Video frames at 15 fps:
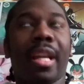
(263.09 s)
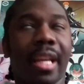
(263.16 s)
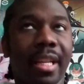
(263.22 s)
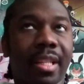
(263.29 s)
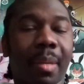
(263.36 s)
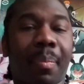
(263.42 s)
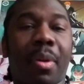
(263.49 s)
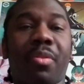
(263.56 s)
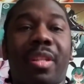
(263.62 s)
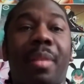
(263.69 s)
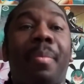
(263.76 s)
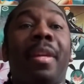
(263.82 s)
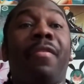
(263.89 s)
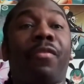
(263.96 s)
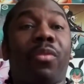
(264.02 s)
He's supposed to
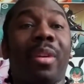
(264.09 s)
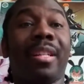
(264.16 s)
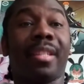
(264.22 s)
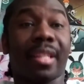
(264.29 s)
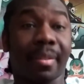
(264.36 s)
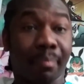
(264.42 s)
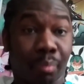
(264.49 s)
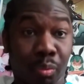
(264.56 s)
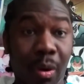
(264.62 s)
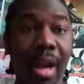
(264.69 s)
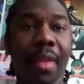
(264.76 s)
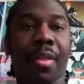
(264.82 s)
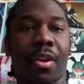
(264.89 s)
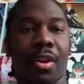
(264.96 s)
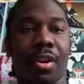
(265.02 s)
be Frieza's
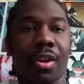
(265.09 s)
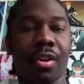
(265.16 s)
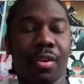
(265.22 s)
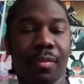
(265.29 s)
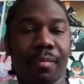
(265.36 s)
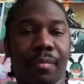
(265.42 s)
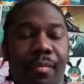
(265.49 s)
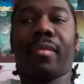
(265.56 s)
brother,